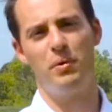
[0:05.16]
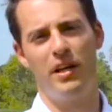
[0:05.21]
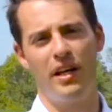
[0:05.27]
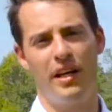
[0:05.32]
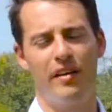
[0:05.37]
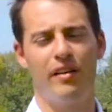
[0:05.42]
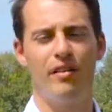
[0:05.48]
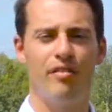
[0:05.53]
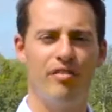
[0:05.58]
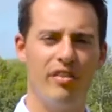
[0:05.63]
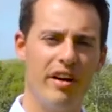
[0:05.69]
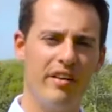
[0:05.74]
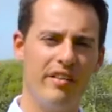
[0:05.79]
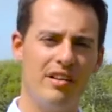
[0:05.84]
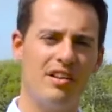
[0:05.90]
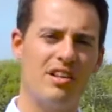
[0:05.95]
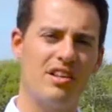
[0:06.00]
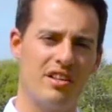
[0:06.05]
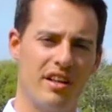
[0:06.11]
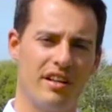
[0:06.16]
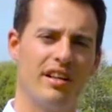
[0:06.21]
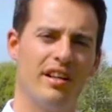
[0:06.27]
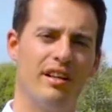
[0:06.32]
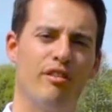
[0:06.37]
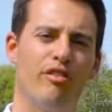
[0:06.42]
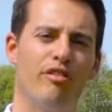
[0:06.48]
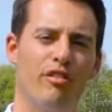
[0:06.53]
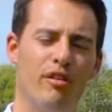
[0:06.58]
me here at a very
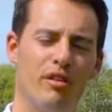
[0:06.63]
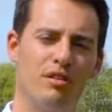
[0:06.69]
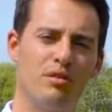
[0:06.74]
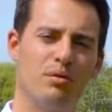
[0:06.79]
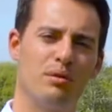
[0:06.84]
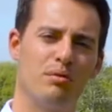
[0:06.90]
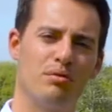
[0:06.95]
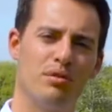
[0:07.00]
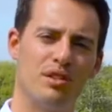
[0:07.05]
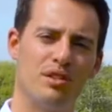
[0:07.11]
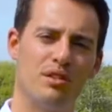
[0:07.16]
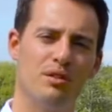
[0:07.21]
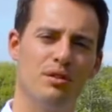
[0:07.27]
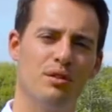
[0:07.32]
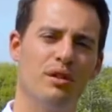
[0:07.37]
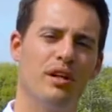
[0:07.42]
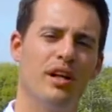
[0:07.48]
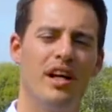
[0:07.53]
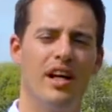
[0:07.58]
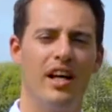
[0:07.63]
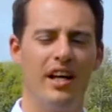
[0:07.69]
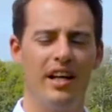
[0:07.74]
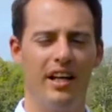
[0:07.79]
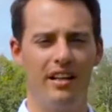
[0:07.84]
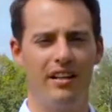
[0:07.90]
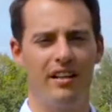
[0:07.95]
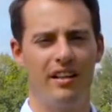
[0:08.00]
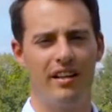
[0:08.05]
sunny Foxwood Resort
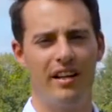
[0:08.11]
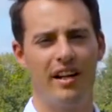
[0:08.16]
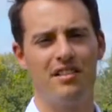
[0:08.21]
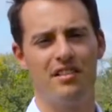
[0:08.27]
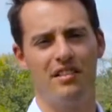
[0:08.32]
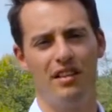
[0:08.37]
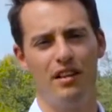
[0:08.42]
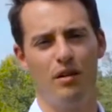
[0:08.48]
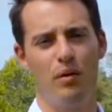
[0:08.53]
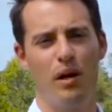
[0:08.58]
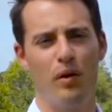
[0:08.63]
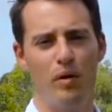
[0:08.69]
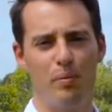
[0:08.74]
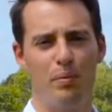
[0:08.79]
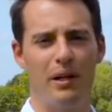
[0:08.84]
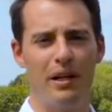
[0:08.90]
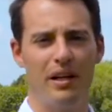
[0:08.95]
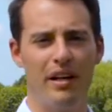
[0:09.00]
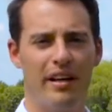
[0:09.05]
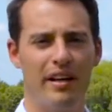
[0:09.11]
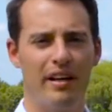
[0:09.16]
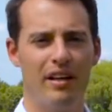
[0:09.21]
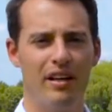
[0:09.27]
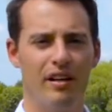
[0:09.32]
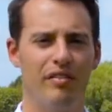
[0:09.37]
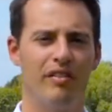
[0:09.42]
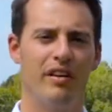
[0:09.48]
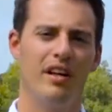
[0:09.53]
in Connecticut, where we've been lucky
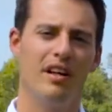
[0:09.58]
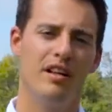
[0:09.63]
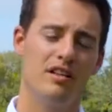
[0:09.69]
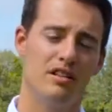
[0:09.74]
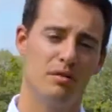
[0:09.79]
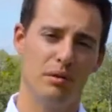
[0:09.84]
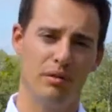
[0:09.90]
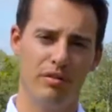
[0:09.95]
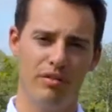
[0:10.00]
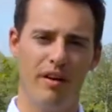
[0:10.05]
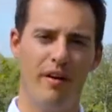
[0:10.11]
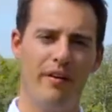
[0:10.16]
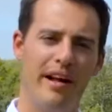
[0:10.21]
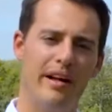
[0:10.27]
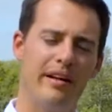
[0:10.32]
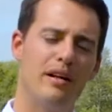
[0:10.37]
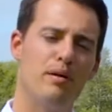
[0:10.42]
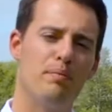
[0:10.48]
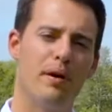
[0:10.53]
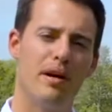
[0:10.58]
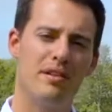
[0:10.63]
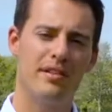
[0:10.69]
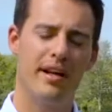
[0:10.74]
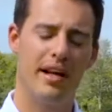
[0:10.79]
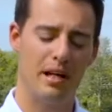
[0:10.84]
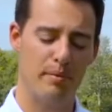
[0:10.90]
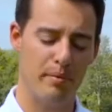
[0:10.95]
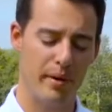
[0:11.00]
enough to be flown out here by
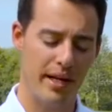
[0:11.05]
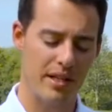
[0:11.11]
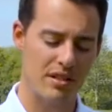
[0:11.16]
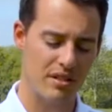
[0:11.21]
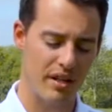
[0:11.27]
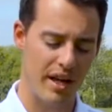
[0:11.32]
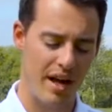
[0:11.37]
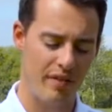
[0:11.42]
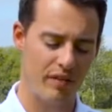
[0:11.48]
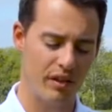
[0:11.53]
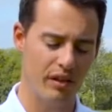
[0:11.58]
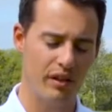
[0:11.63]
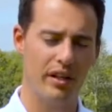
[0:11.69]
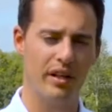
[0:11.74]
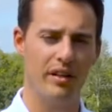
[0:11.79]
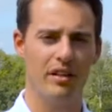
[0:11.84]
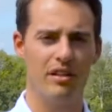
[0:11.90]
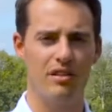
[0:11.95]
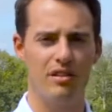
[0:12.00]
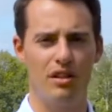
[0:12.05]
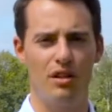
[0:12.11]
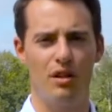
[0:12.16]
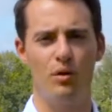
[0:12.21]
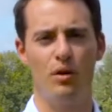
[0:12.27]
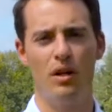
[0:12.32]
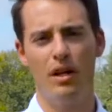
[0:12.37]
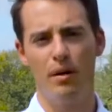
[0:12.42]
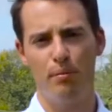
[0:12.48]
Taylormade to have a look at the
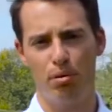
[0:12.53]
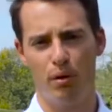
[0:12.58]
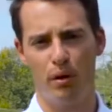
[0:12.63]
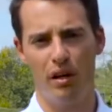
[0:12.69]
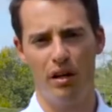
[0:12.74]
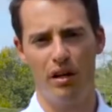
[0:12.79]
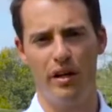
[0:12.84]
new product